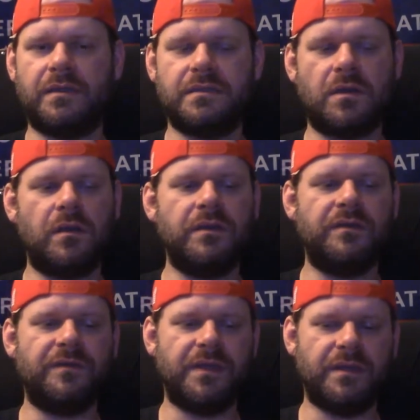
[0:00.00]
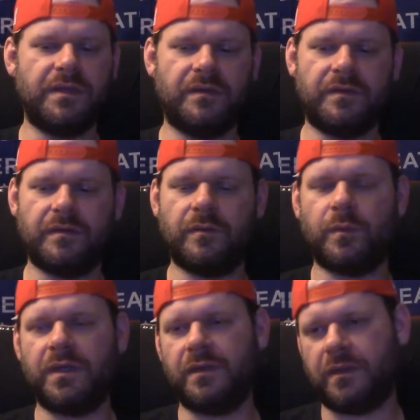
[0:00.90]
It's all his feelings and it's
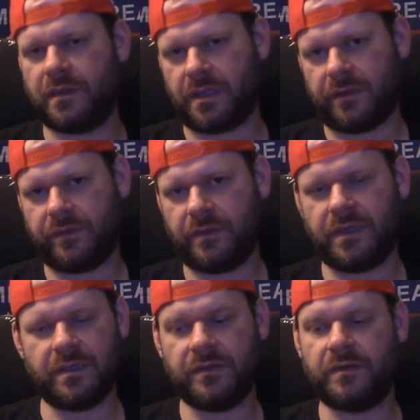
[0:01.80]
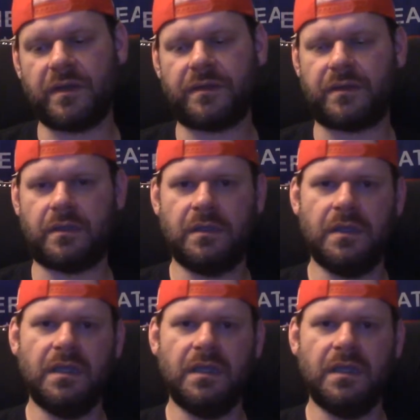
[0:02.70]
what he thinks. And it's nothing.